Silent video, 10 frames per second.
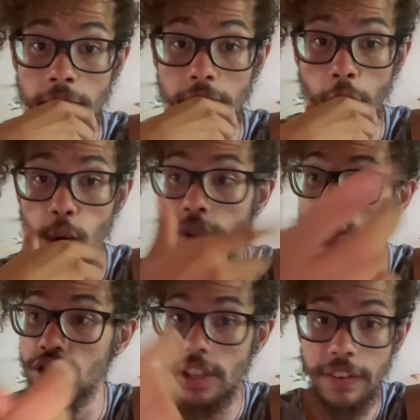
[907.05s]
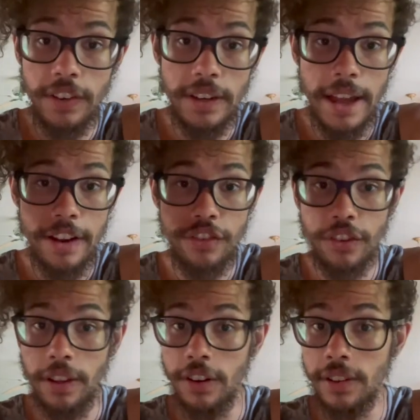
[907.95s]
oh they're just gifted
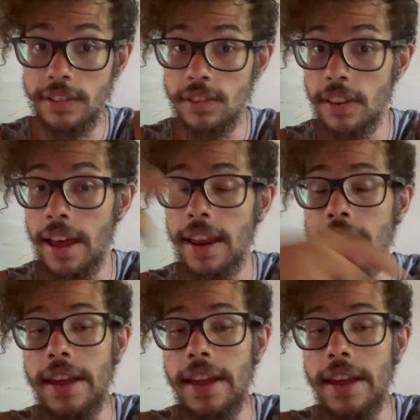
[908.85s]
naturally or this or that